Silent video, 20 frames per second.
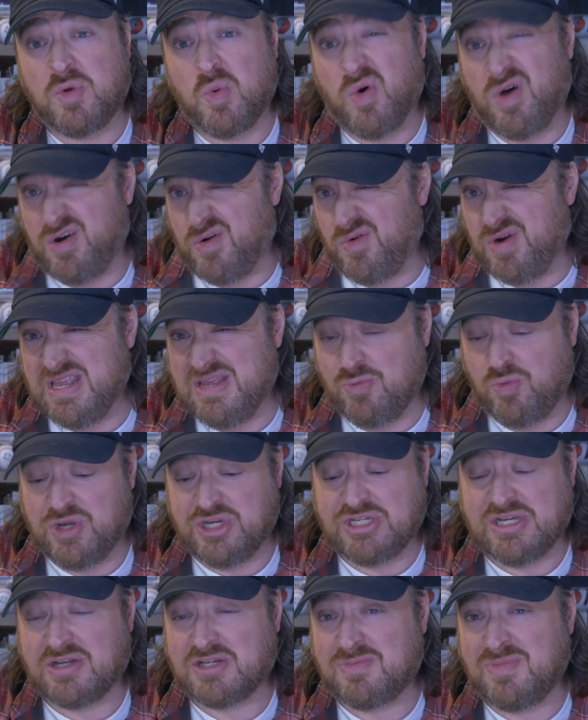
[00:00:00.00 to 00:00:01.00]
you want to
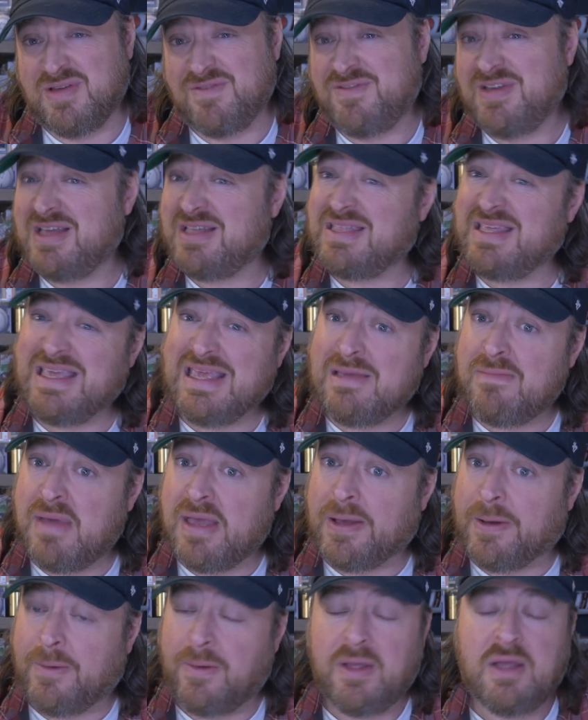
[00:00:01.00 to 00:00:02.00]
reach out to me via the
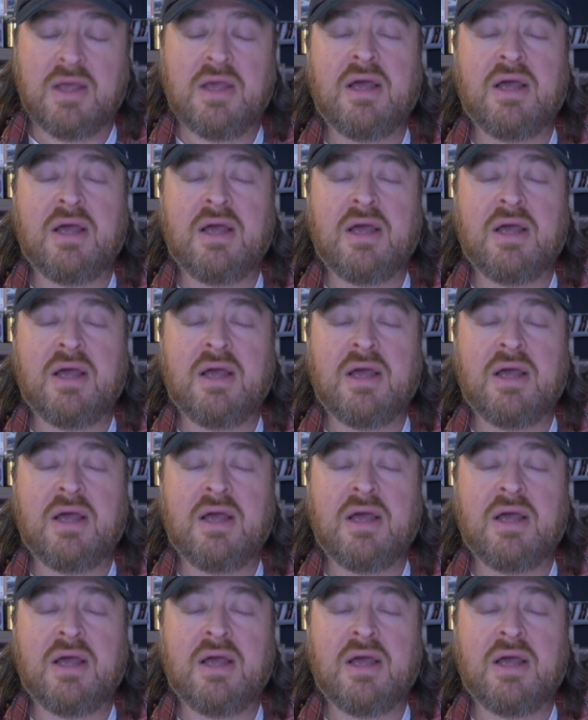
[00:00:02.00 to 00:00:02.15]
email.